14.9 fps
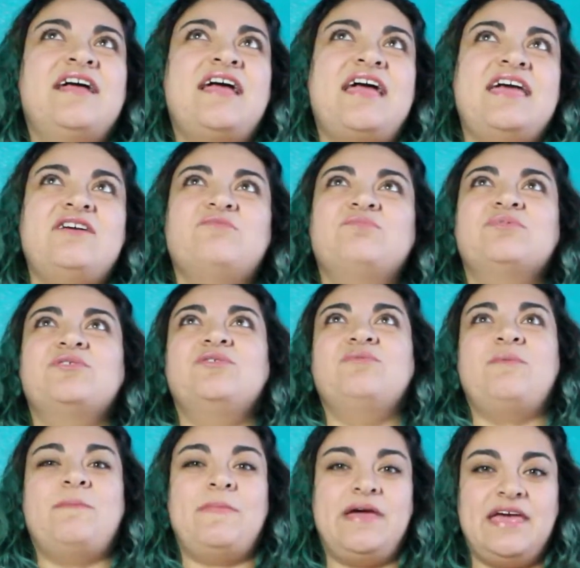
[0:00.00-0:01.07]

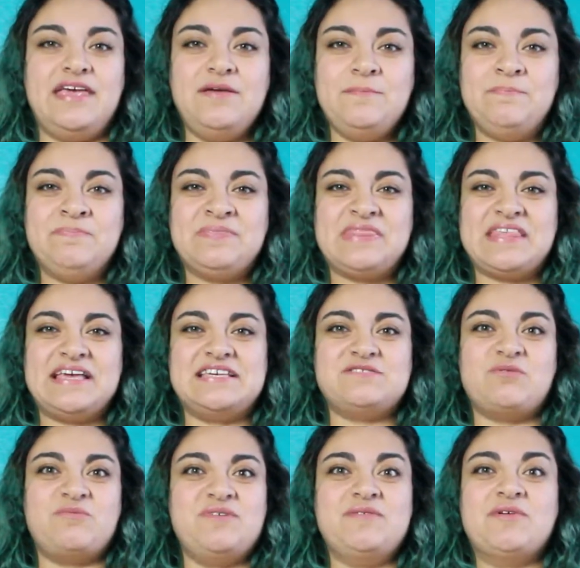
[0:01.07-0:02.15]
April, May,
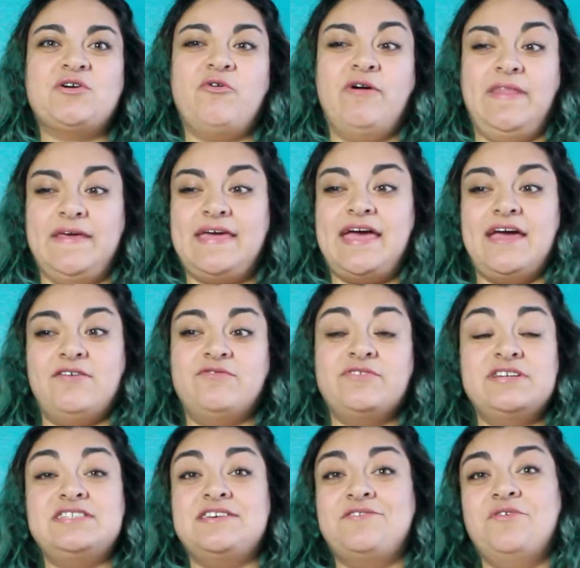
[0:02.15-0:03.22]
is when we were going like
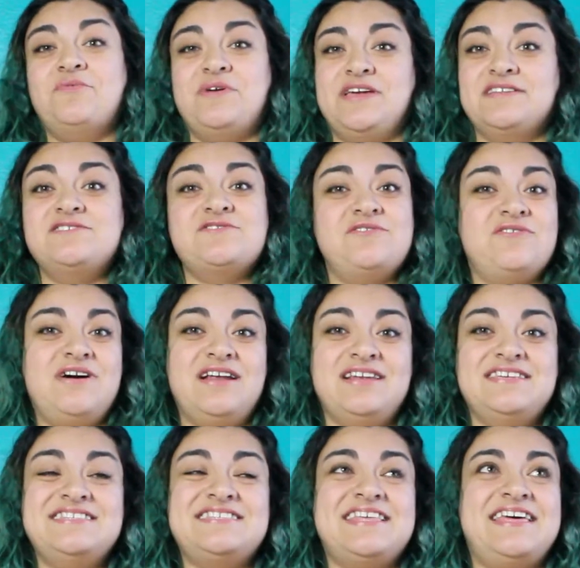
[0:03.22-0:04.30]
every single weekend to
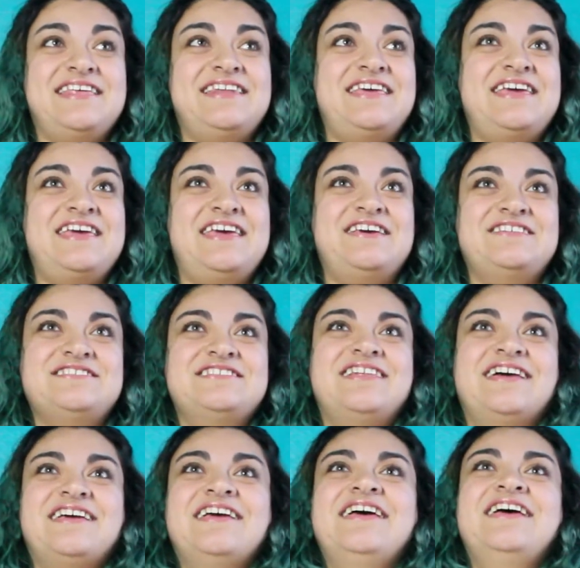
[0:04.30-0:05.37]
Nogales. And it
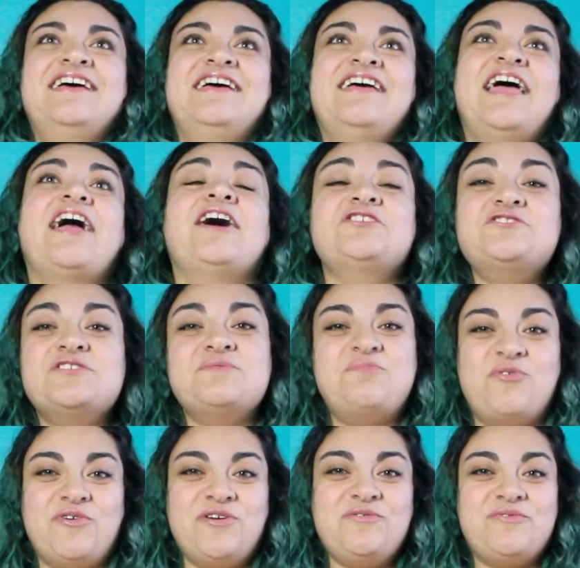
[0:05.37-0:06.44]
got to the
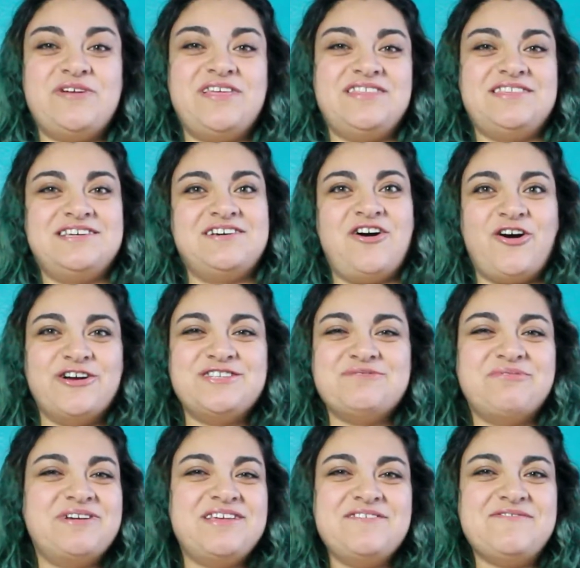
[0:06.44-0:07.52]
point where like the guards
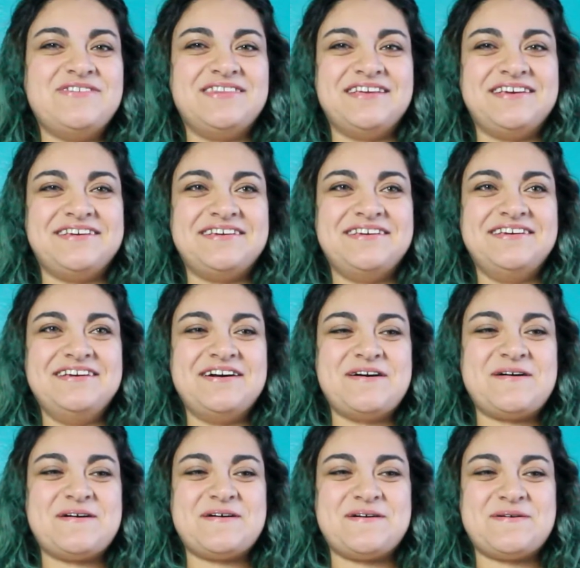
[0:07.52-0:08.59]
weren't even like
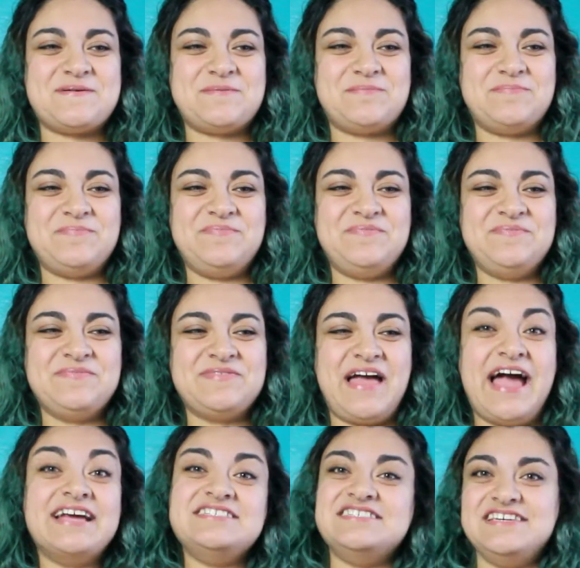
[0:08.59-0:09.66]

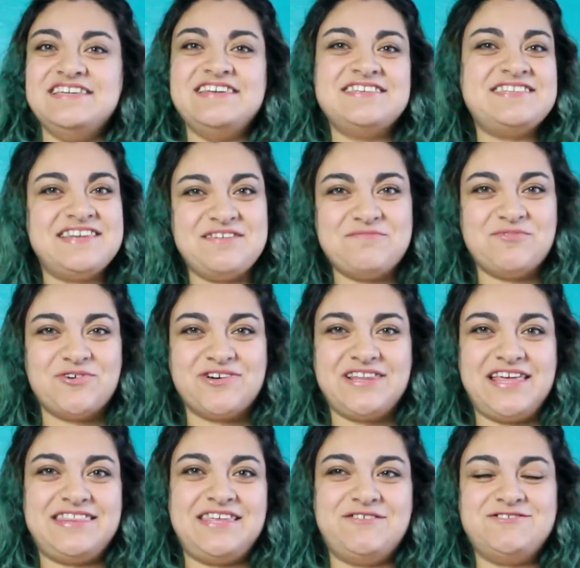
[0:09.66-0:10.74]
IDing us anymore.
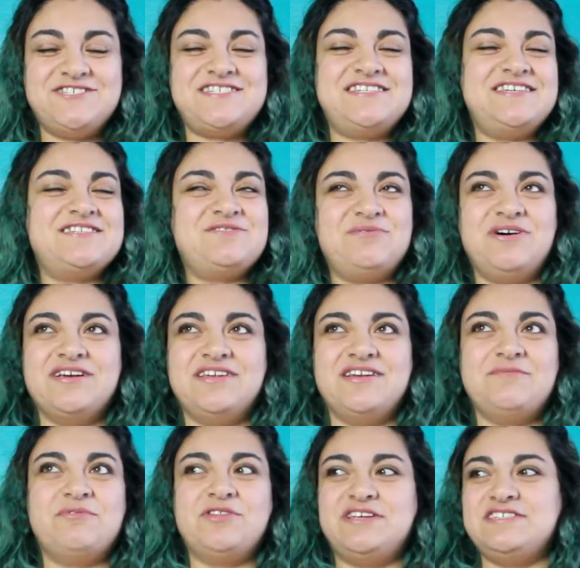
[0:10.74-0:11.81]
Like they would just see us walking
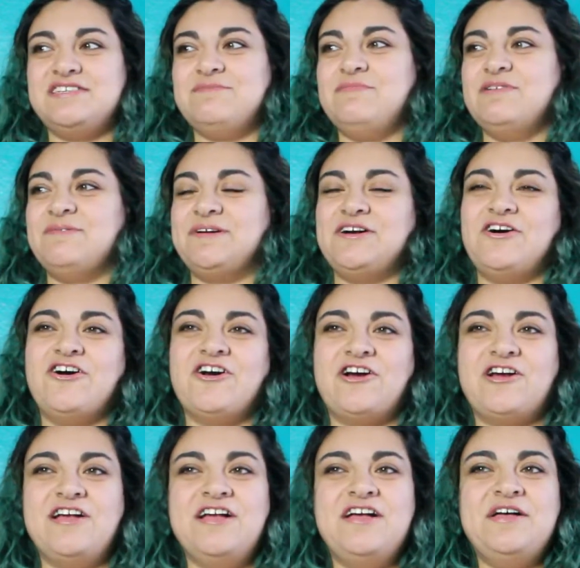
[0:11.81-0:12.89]
up, or they see me in my
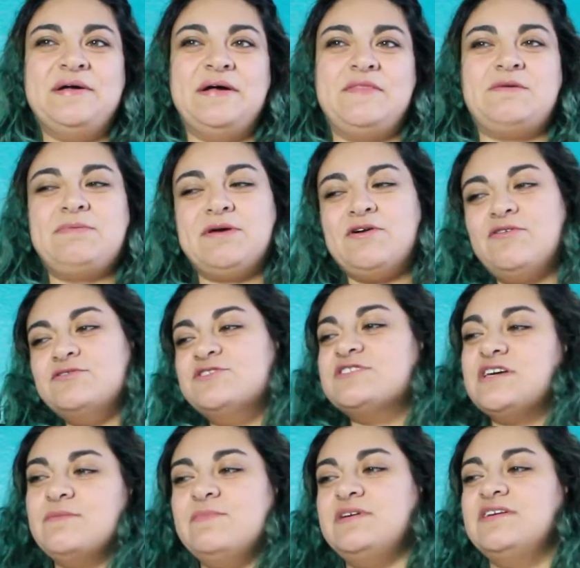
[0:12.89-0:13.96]
car and they'd be like, oh,
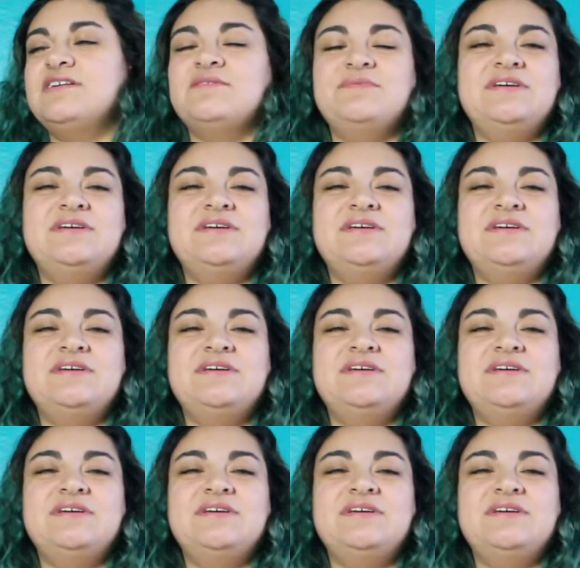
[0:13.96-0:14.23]
just come in.